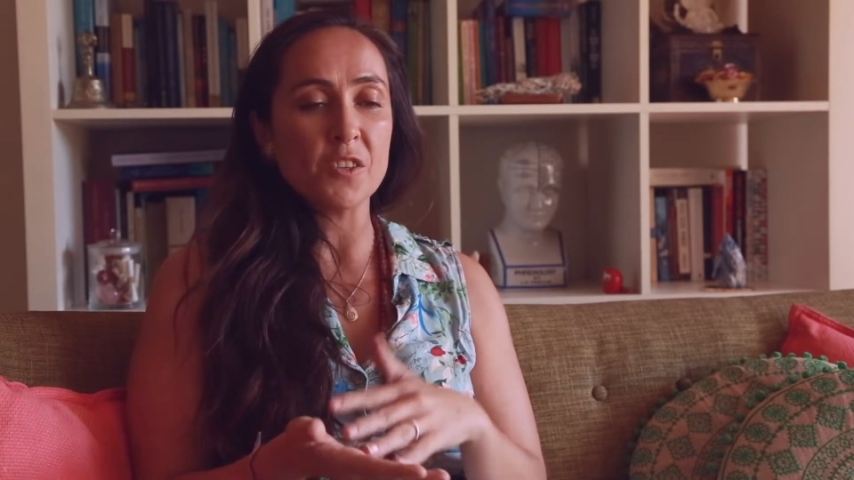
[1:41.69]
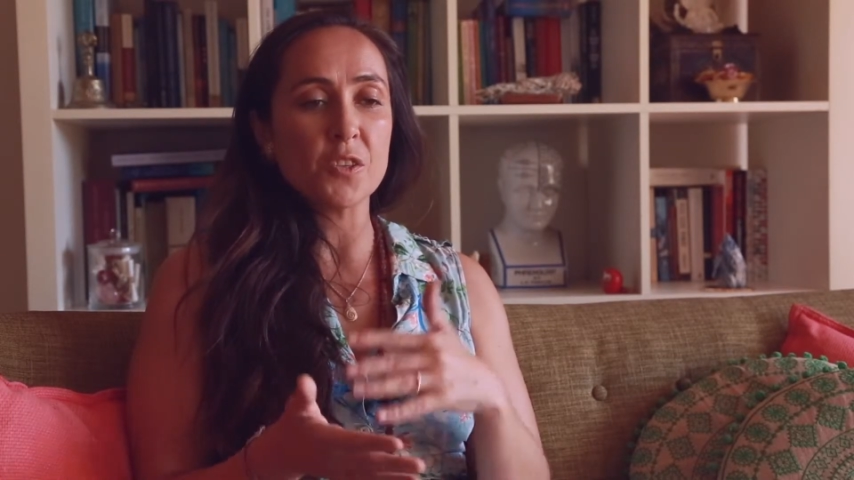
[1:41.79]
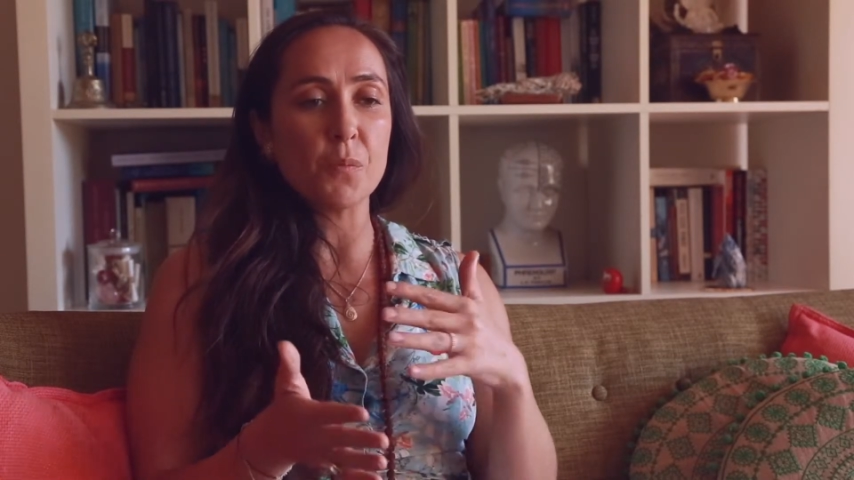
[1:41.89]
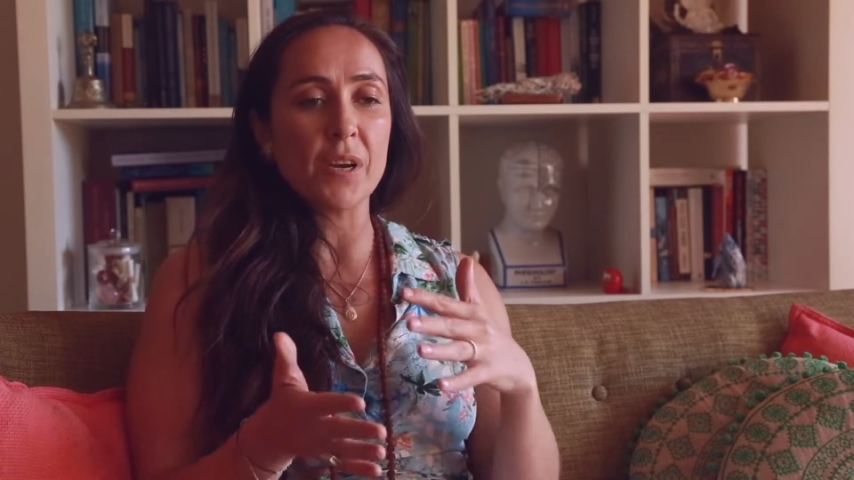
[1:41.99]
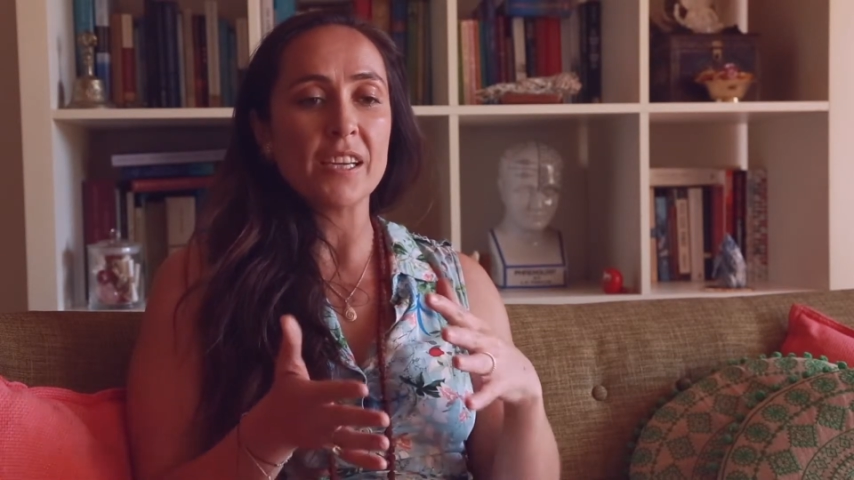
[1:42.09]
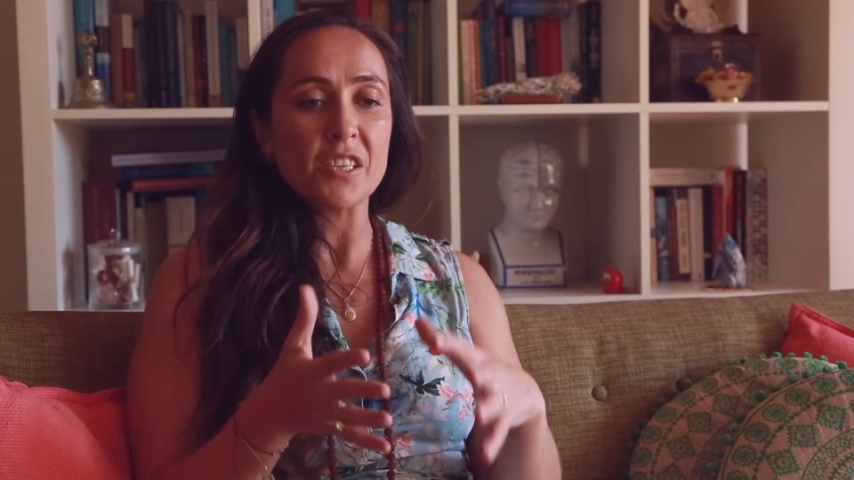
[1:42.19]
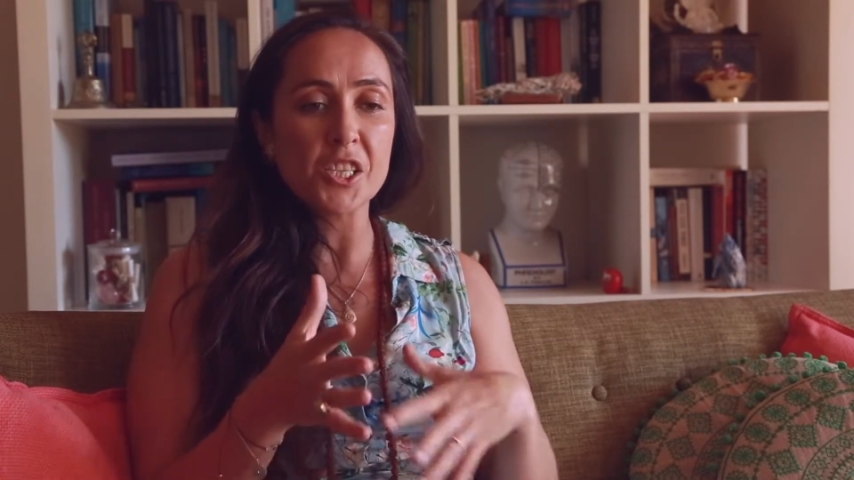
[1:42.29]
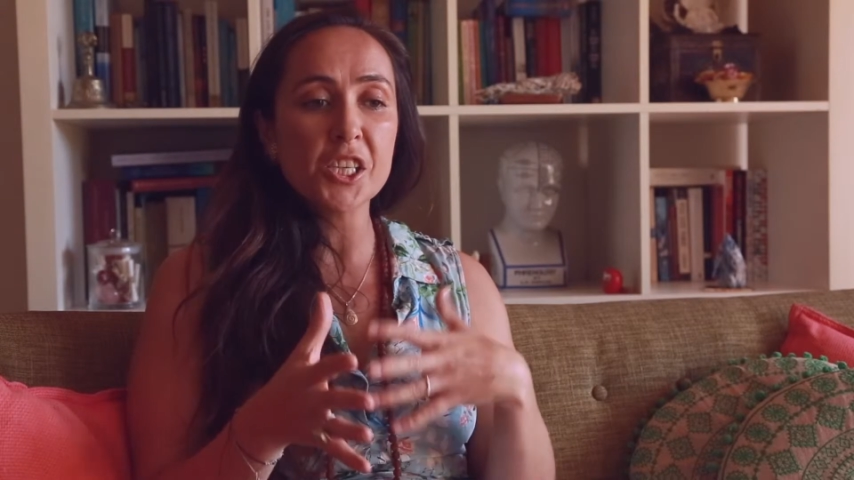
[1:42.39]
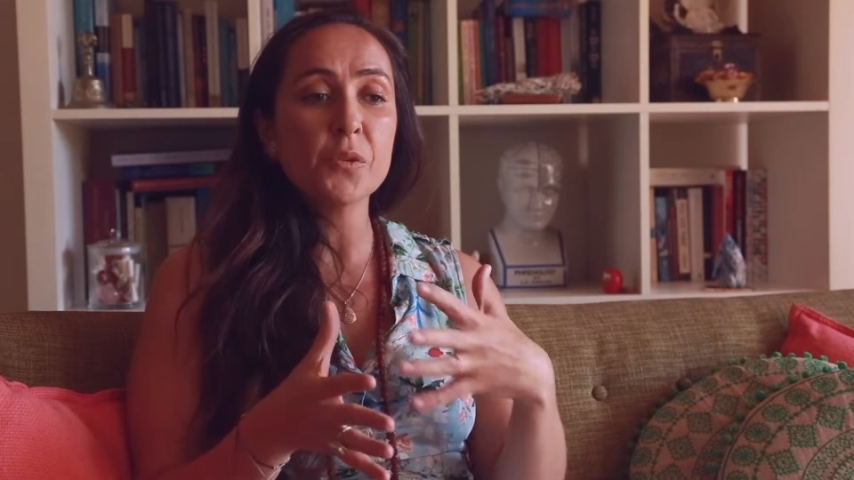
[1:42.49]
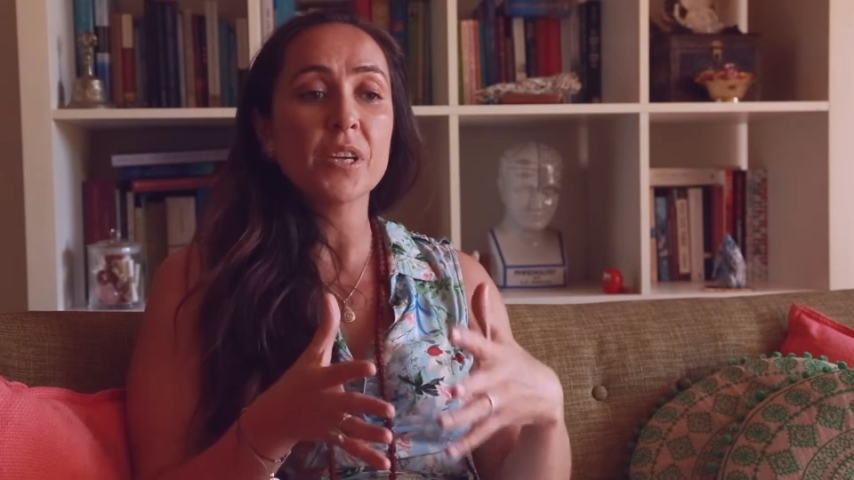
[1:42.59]
And so by
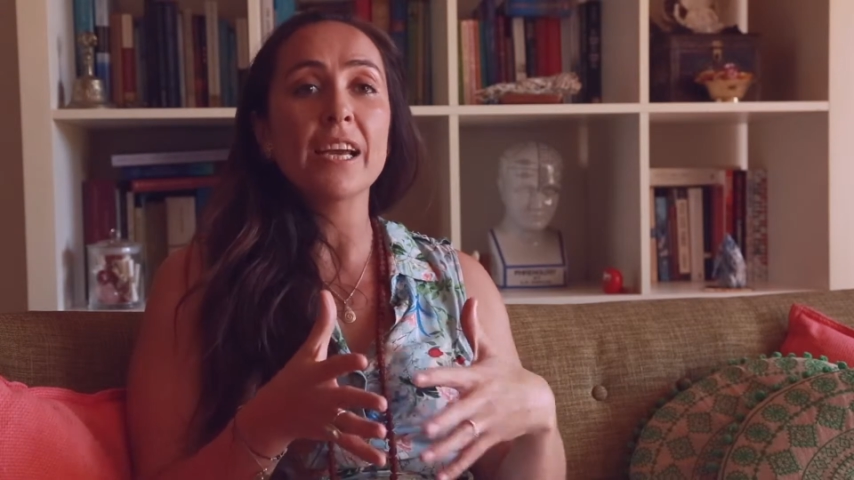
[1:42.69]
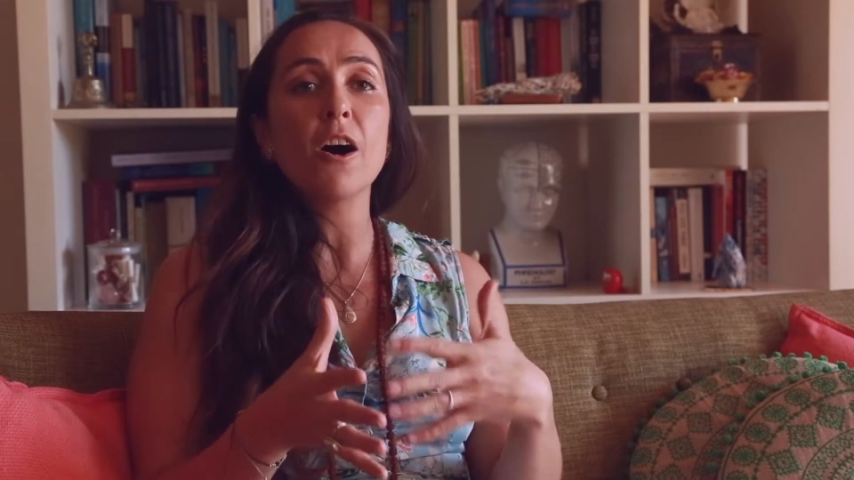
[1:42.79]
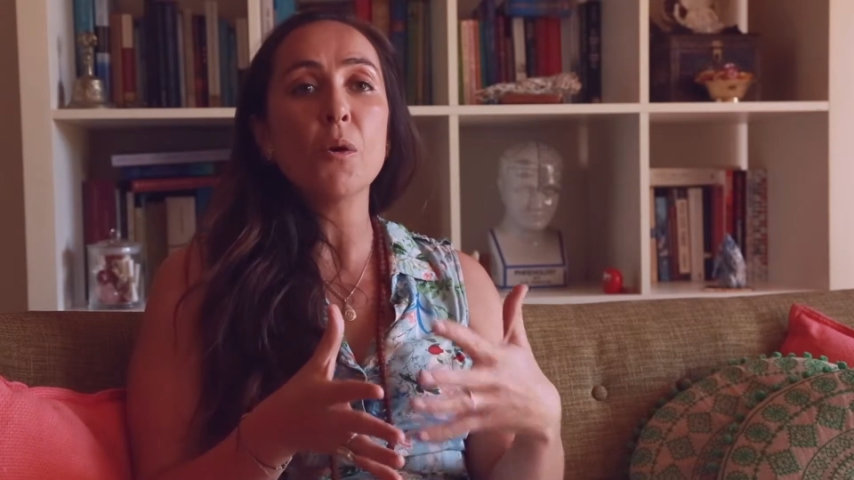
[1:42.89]
continually